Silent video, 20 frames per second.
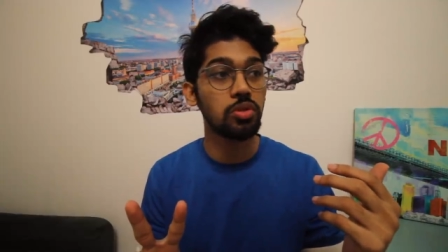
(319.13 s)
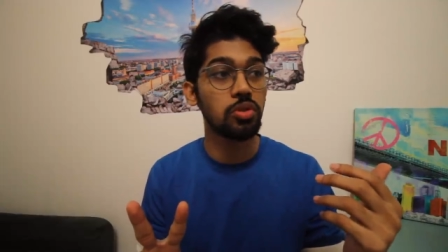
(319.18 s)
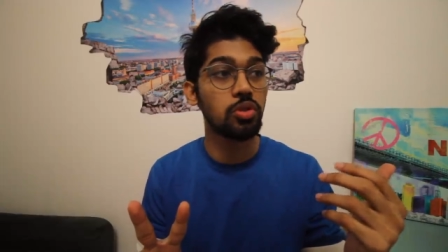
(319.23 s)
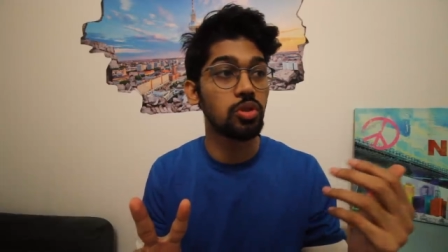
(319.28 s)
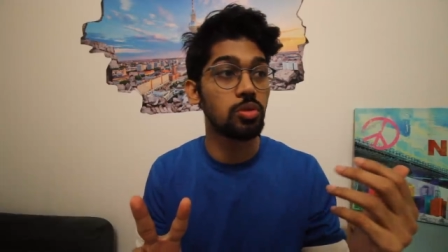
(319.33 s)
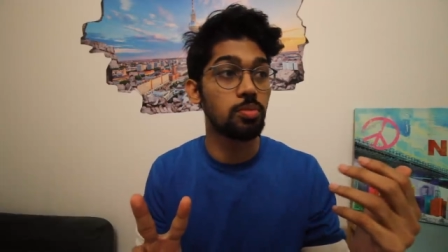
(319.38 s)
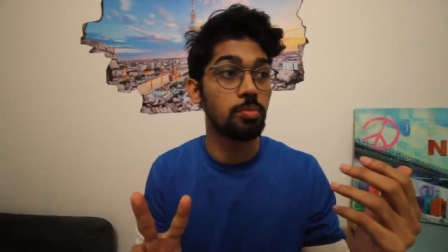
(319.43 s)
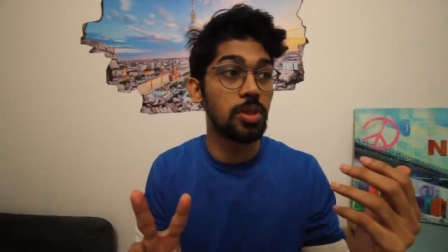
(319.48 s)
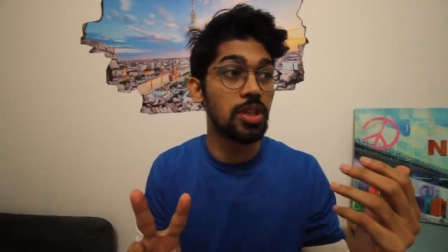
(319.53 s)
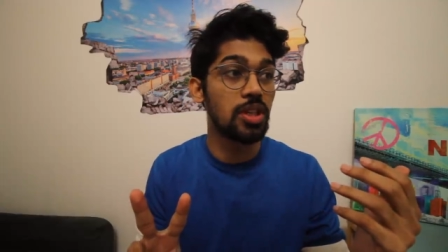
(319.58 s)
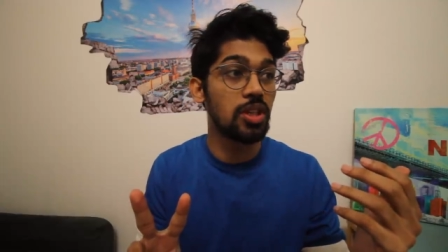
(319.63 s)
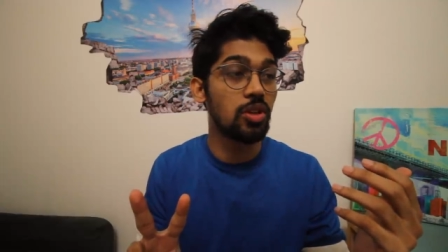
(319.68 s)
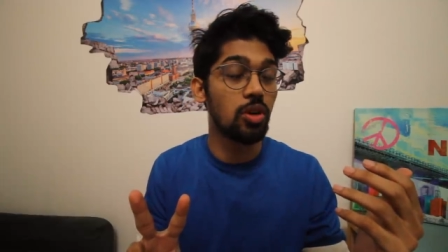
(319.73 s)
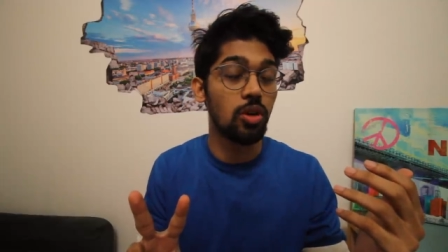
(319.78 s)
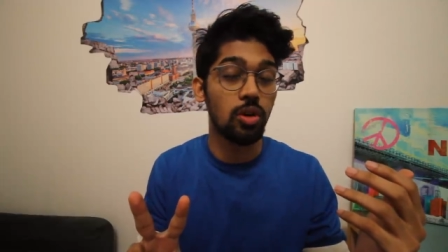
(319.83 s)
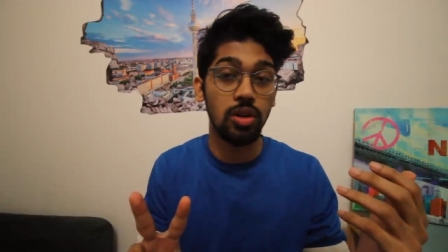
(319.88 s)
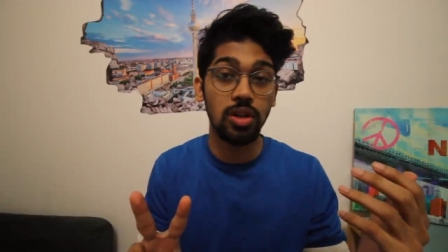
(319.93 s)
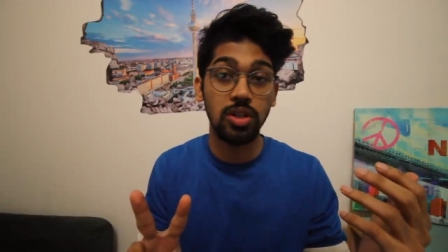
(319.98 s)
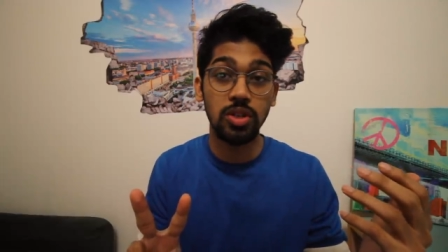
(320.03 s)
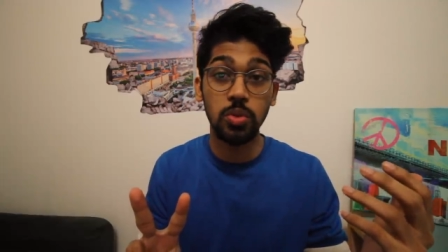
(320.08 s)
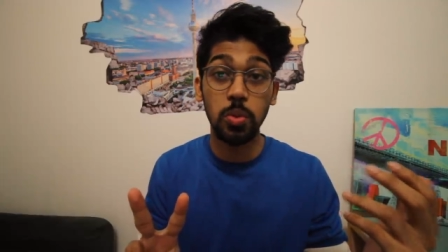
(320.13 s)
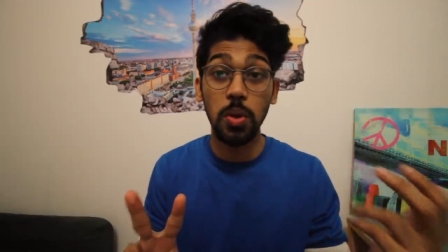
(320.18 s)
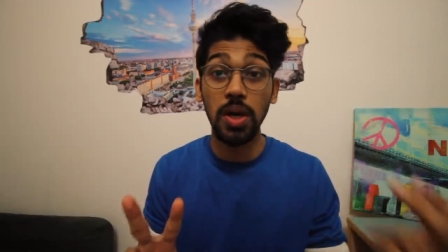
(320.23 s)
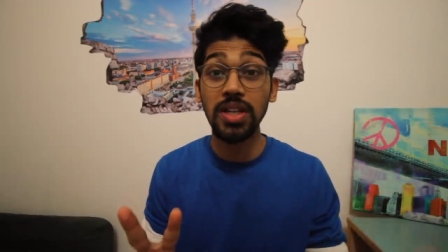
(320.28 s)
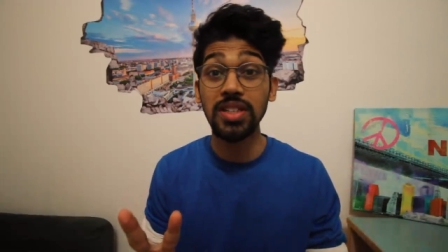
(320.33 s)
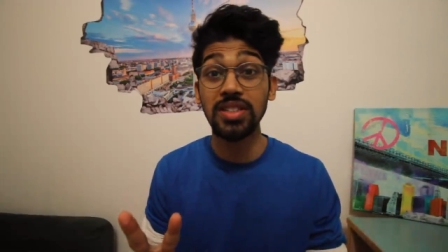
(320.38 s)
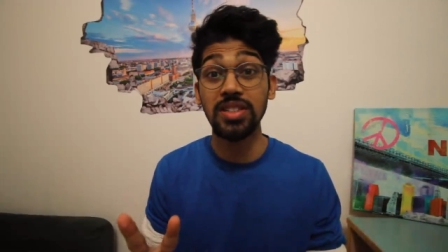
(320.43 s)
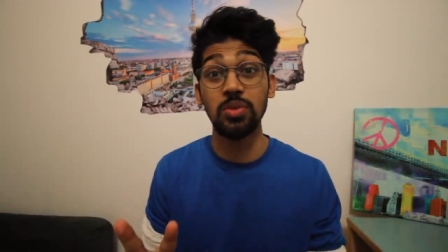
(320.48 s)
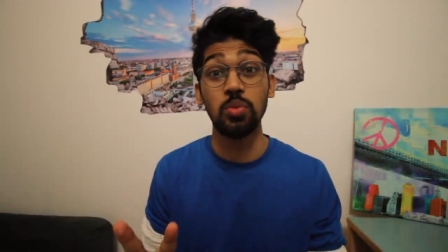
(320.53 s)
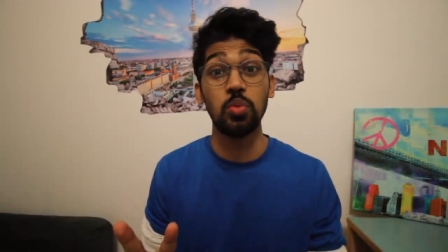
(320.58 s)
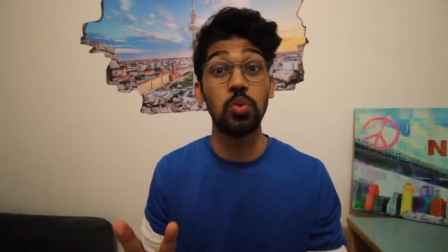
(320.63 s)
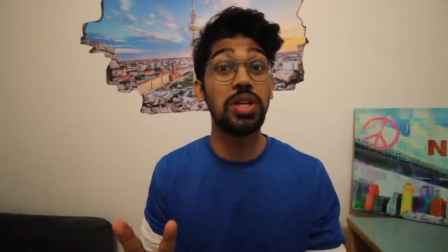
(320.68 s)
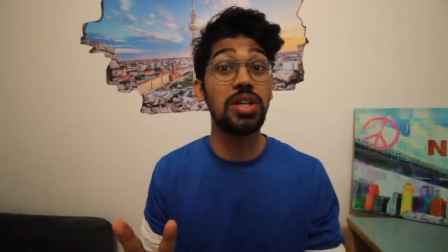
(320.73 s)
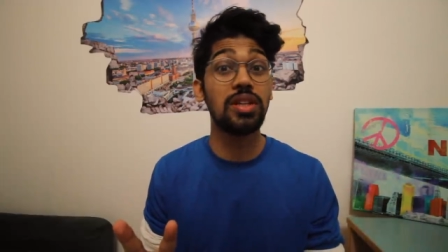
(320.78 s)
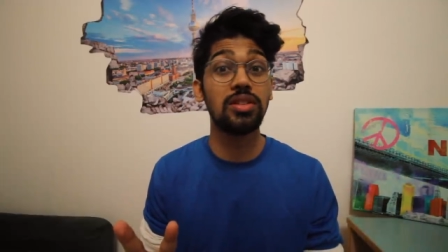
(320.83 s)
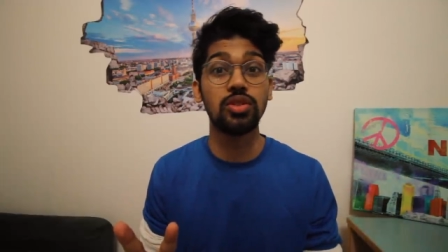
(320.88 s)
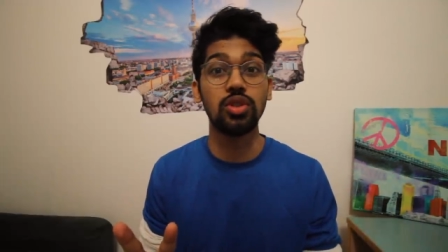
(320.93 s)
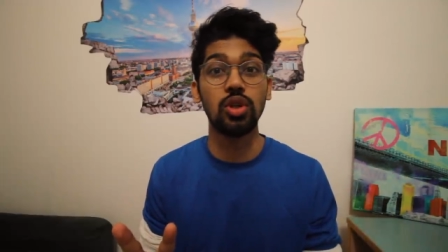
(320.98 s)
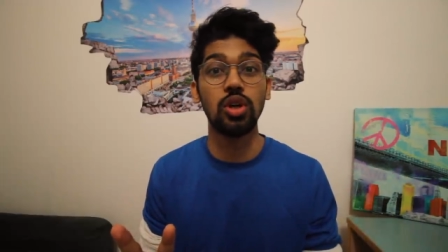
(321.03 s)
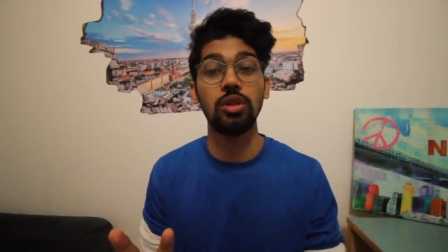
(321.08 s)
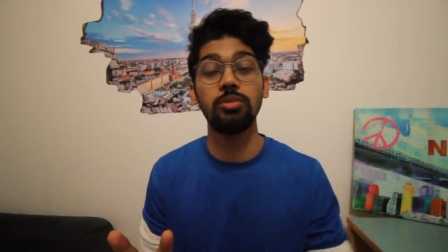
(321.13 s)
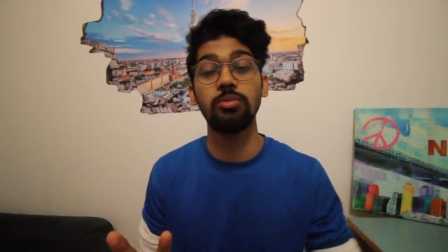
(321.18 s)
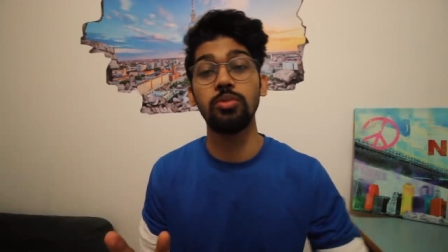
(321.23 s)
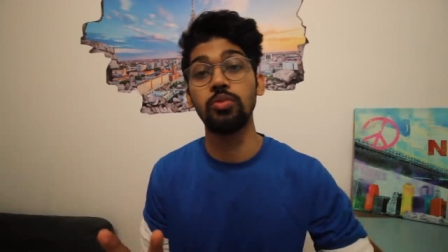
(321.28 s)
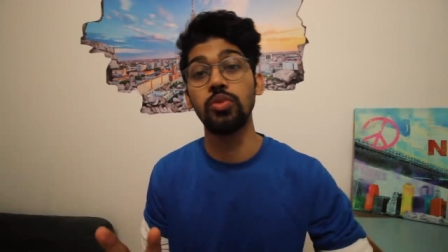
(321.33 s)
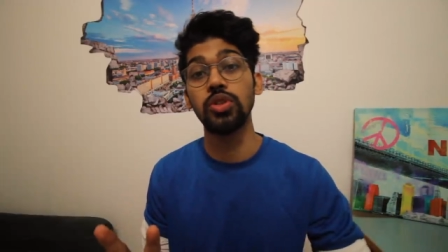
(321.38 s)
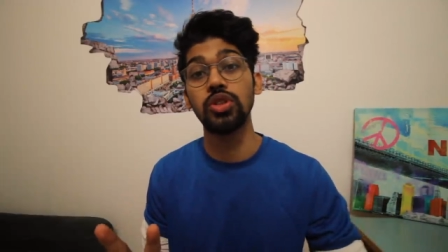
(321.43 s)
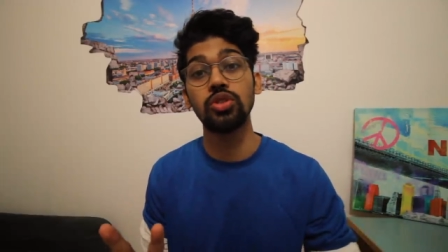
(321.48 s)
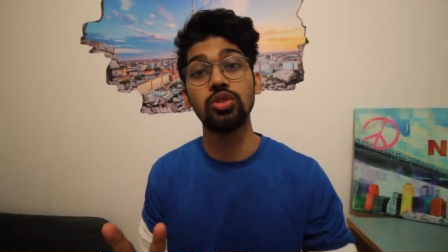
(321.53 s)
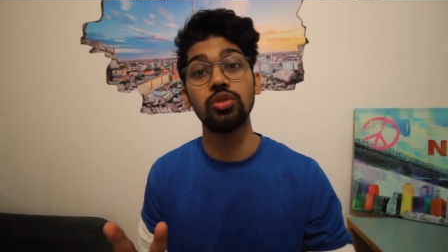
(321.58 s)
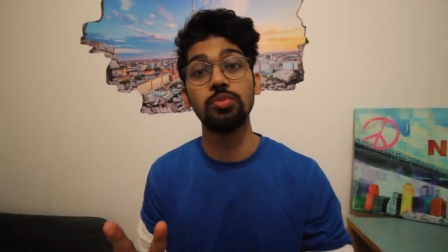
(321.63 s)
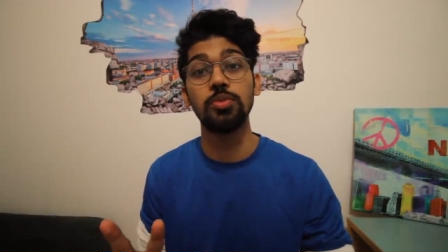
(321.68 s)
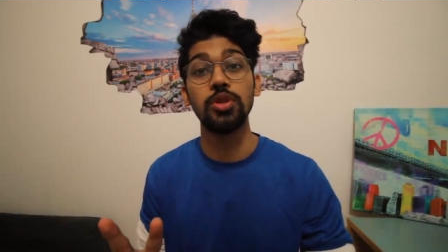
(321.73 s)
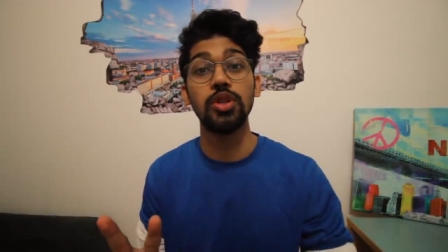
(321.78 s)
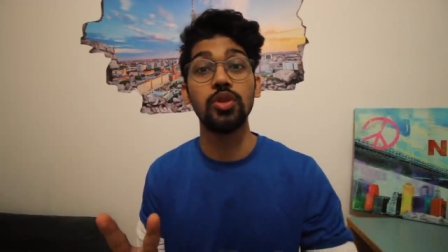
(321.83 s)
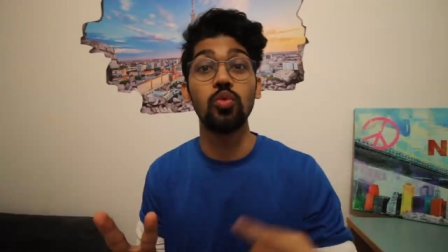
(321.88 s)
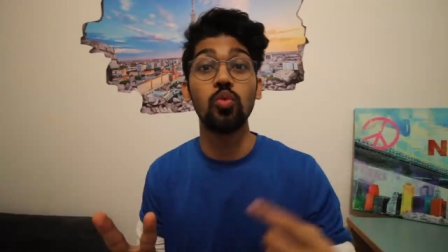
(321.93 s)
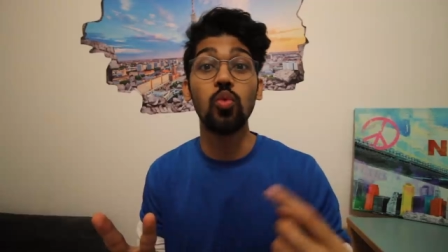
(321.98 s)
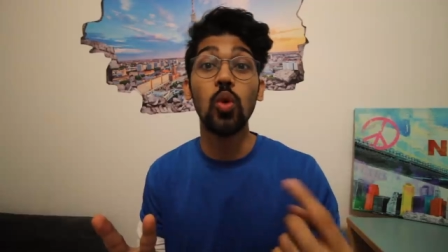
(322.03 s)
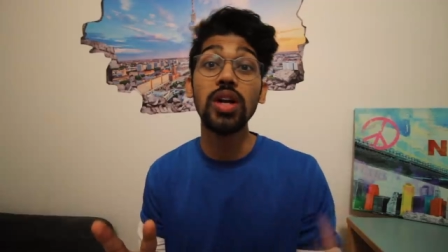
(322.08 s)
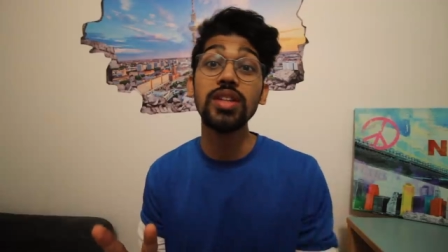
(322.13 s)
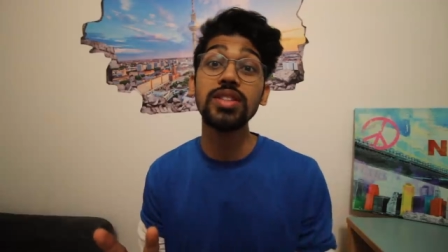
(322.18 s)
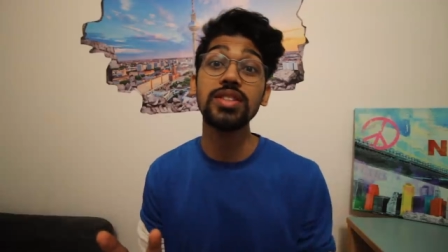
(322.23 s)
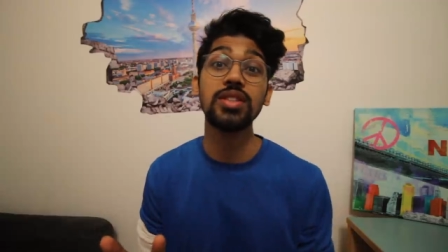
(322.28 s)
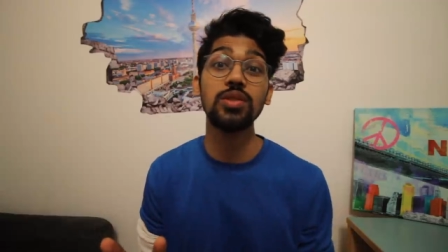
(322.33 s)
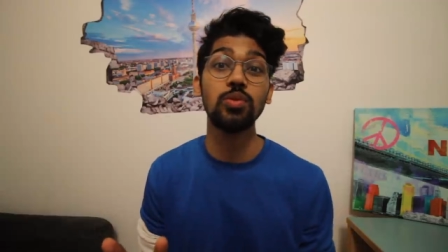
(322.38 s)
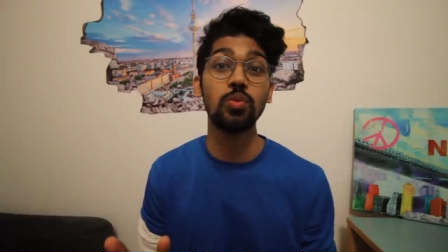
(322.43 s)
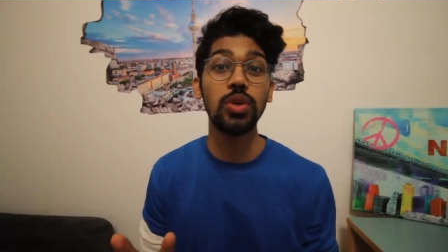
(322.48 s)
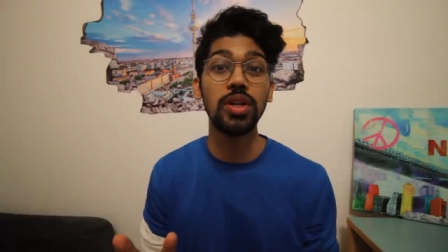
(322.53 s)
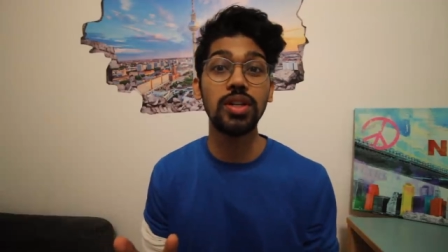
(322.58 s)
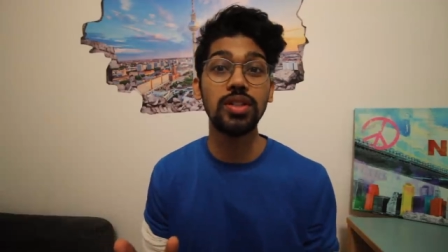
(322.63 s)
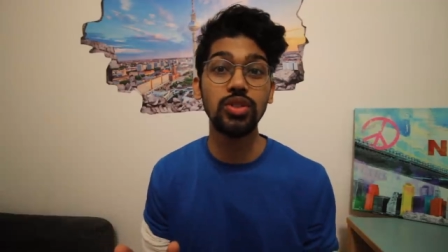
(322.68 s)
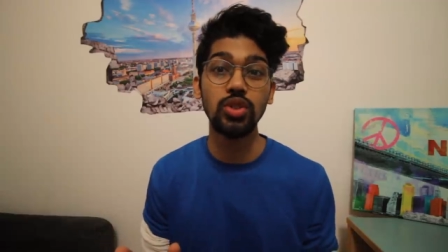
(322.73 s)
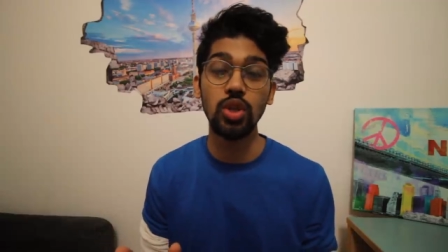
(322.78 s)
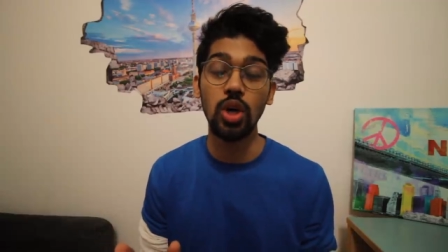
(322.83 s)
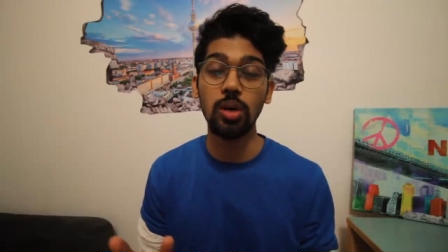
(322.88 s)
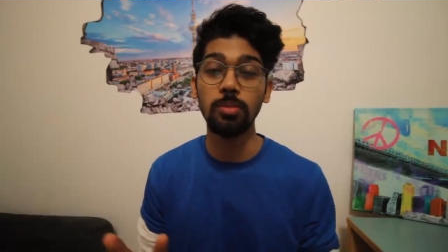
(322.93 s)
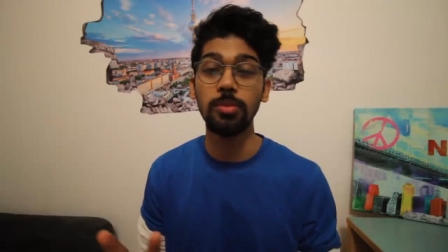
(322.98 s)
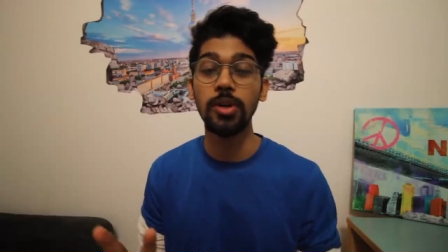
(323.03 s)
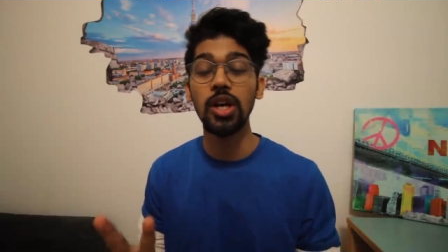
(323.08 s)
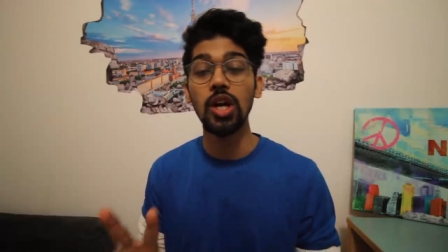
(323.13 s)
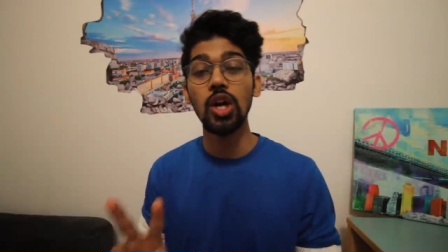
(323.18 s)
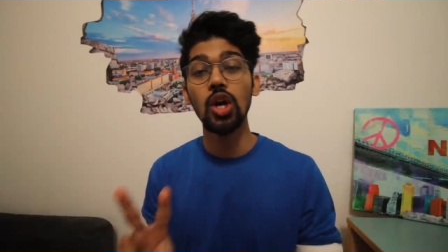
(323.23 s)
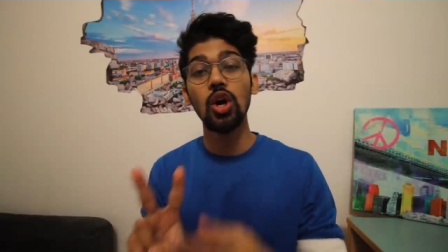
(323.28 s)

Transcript: could be your twice a week job which could be once a week job